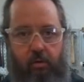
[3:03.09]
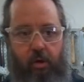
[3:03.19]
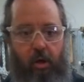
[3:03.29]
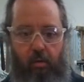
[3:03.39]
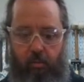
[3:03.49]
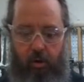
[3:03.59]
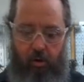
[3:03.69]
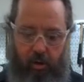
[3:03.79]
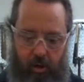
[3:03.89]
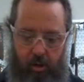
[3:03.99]
Um, it
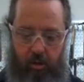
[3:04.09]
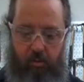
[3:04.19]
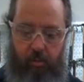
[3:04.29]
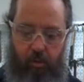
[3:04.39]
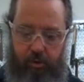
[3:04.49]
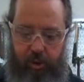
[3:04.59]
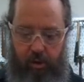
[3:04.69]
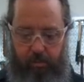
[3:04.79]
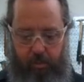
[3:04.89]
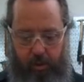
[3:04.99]
already kind of has a bowl
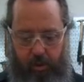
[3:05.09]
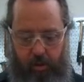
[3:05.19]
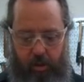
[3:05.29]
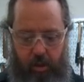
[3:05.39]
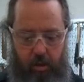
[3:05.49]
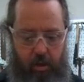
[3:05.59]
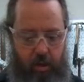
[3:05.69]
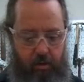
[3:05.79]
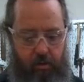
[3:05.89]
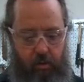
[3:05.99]
shape and
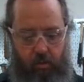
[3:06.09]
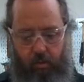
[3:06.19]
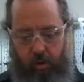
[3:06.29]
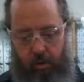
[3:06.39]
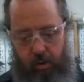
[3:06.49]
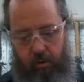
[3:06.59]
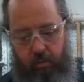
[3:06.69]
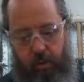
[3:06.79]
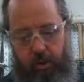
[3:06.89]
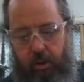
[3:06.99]
as you, uh, as you
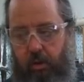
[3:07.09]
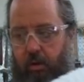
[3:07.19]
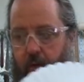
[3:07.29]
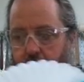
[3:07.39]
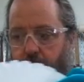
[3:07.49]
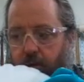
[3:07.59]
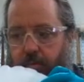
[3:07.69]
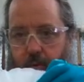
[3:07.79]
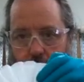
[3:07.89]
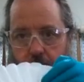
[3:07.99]
pinch it, you can actually just
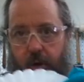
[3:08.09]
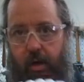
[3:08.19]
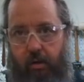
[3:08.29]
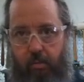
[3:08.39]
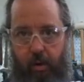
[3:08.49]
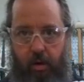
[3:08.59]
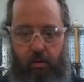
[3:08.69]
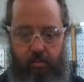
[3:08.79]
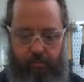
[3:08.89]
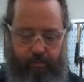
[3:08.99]
pour it right into the
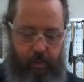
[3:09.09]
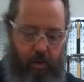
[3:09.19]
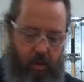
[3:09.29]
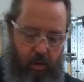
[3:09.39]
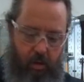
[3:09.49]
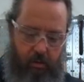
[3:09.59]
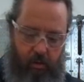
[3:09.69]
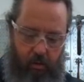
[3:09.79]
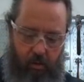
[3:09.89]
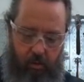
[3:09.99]
bottle.
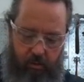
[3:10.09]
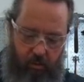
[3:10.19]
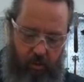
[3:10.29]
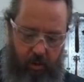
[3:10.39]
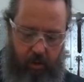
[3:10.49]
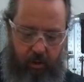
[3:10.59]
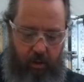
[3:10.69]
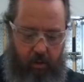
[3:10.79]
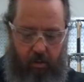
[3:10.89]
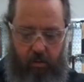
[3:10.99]
So let's go ahead and get
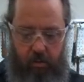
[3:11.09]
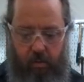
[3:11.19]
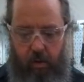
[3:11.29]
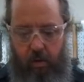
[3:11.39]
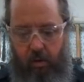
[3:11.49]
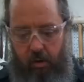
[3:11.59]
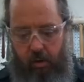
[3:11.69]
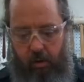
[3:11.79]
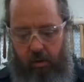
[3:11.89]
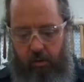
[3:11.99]
that
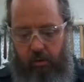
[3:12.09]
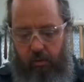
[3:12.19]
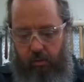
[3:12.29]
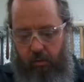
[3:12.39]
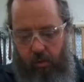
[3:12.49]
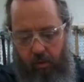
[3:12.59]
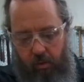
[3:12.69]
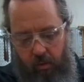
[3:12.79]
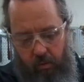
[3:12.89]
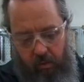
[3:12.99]
onto
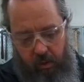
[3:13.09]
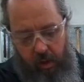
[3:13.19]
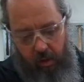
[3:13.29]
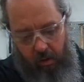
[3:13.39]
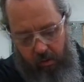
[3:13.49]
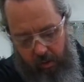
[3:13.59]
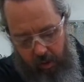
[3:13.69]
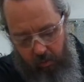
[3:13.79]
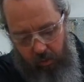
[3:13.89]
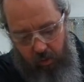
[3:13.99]
the scale
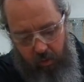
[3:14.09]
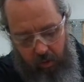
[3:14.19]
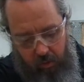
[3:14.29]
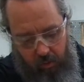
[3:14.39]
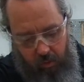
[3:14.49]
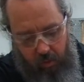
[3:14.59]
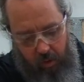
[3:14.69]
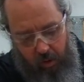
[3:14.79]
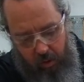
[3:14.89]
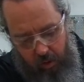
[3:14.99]
and we're going to
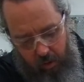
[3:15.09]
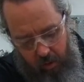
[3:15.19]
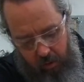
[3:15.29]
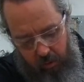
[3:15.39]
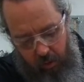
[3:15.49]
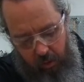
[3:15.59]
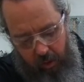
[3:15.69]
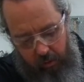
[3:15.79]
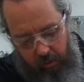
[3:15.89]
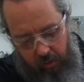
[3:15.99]
tar
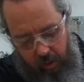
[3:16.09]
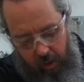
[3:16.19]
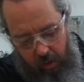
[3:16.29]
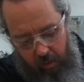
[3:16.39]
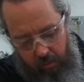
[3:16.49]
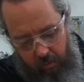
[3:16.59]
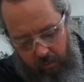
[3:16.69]
out the scale.